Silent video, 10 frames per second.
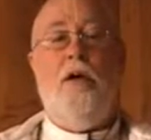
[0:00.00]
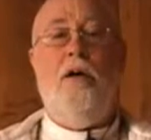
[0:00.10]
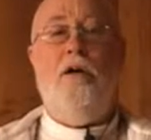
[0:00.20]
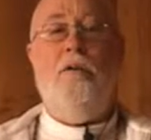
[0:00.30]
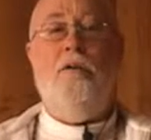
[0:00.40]

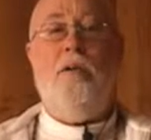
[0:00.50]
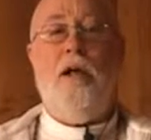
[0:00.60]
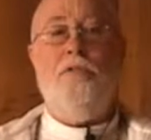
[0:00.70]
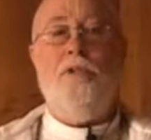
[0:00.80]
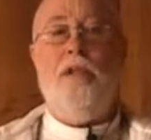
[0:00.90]
are
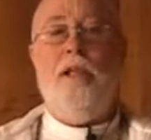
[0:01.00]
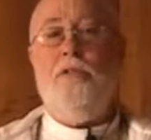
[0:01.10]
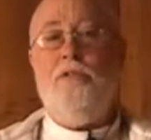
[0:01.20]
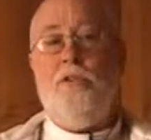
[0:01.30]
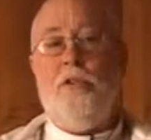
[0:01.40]
counted
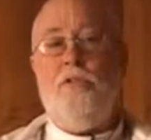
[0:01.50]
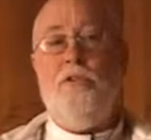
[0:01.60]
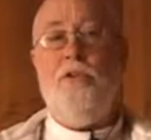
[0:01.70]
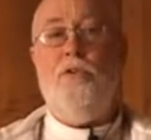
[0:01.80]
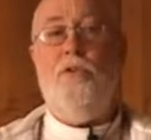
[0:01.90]
against us
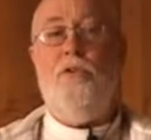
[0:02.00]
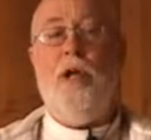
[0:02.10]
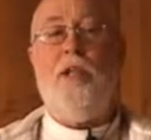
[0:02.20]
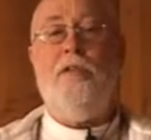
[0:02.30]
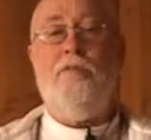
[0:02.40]
until we
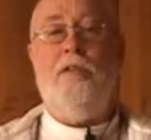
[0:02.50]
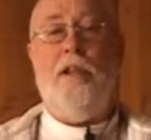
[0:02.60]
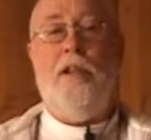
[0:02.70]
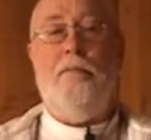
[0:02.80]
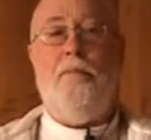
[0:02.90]

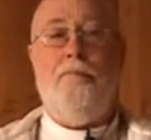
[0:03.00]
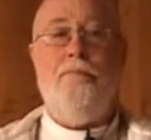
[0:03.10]
rectify them.